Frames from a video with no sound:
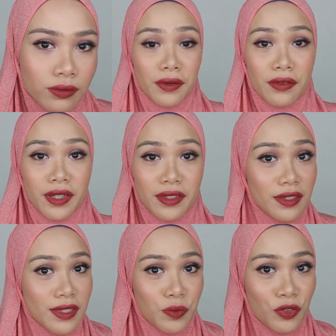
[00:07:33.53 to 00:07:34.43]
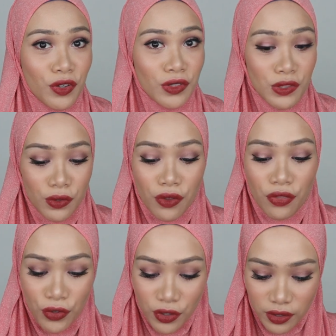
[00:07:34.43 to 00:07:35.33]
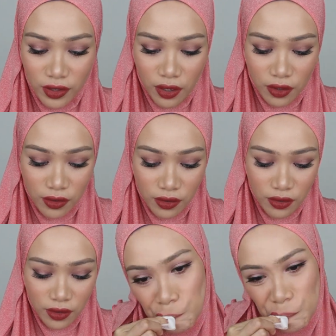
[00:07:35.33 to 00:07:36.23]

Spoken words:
Alright, let's move on to the third color.